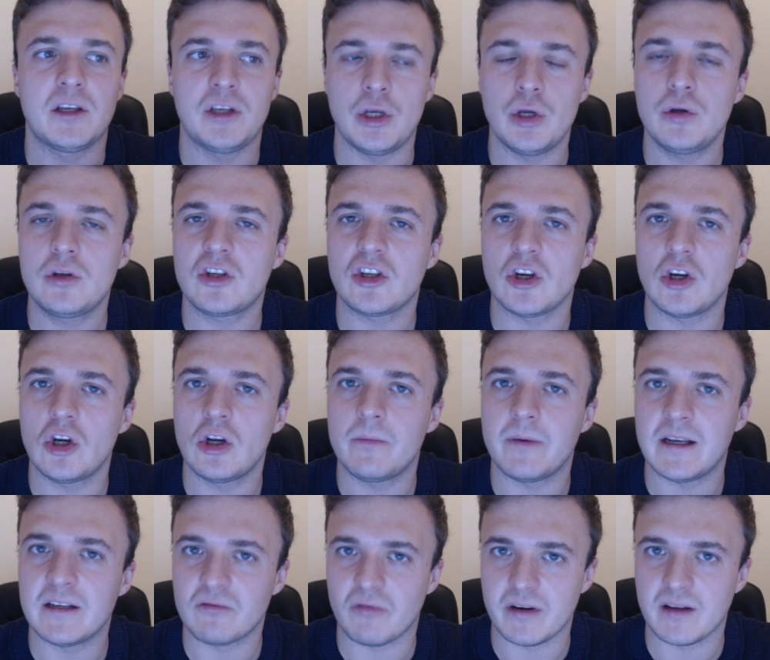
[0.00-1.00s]
YouTube
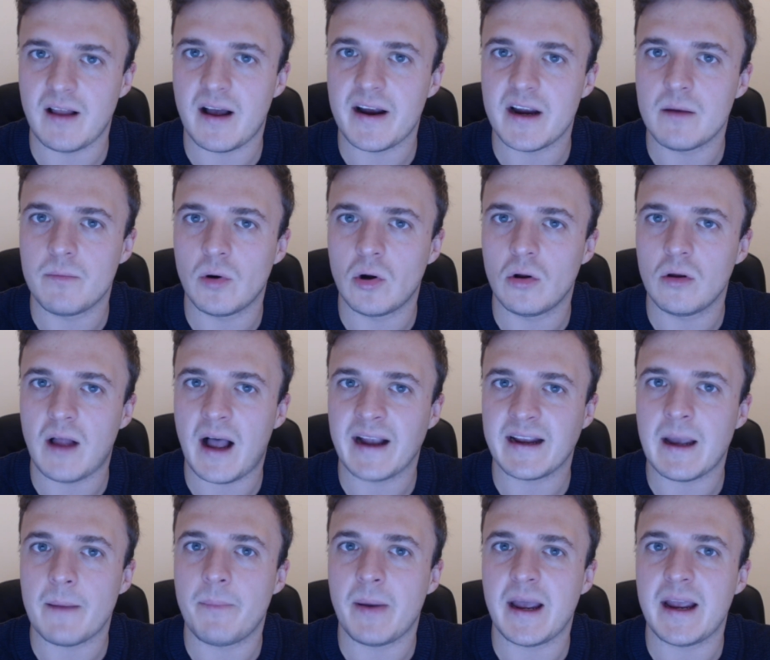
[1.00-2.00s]
is reliable. I
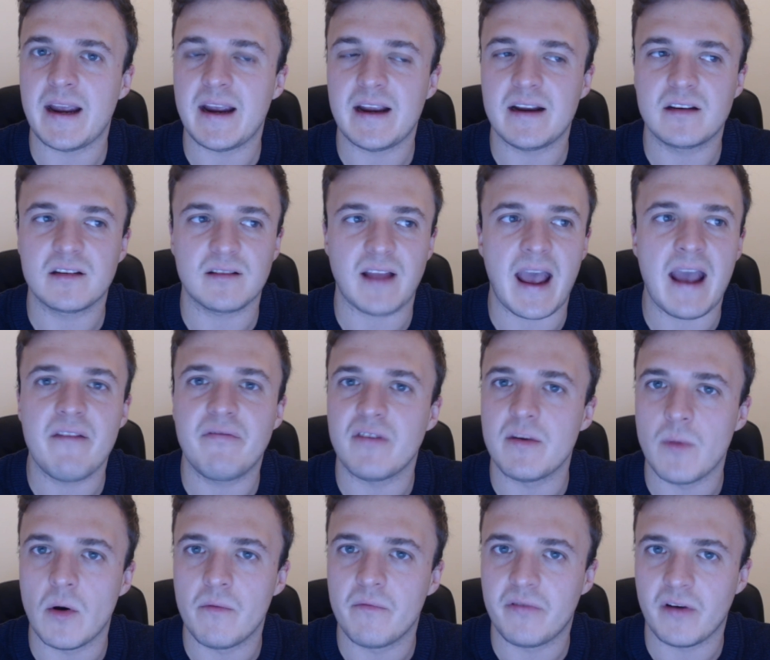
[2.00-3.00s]
get paid every
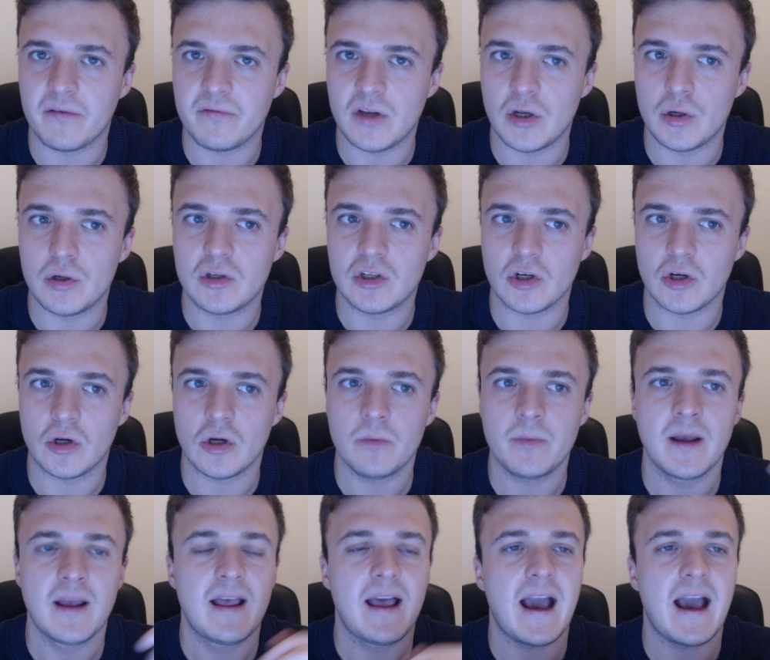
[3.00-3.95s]
month off YouTube.